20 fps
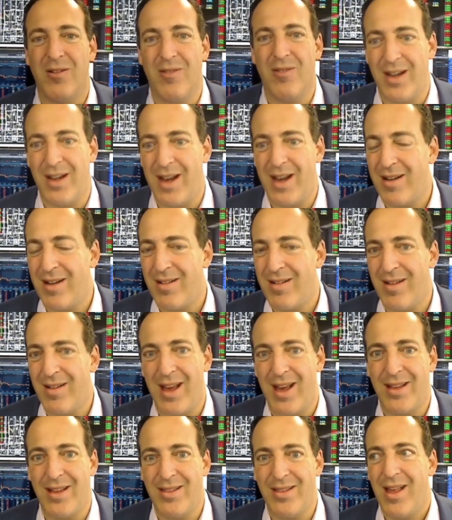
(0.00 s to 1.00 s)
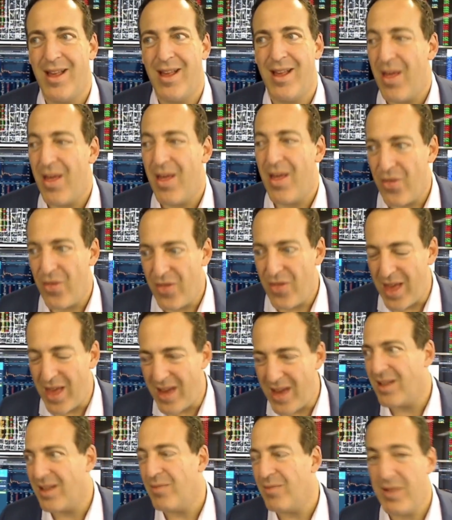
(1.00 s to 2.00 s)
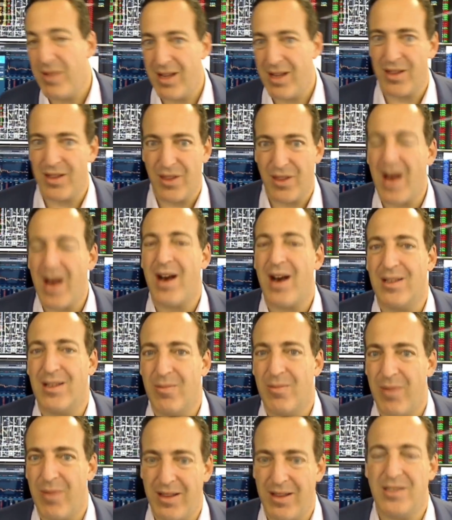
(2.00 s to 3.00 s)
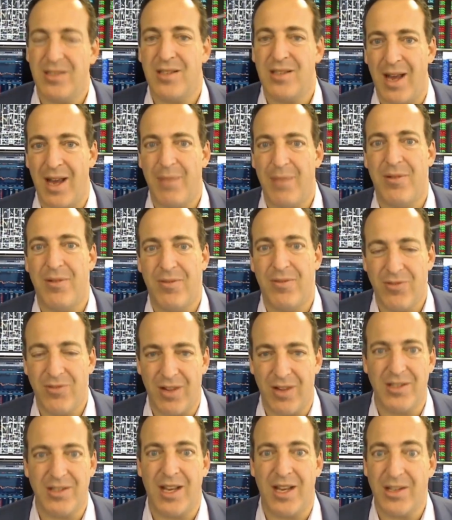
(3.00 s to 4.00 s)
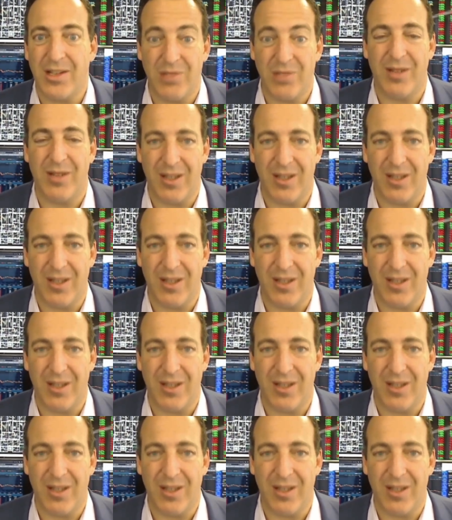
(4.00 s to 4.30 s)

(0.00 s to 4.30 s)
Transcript: right now, and that can be unlocked by this type of transaction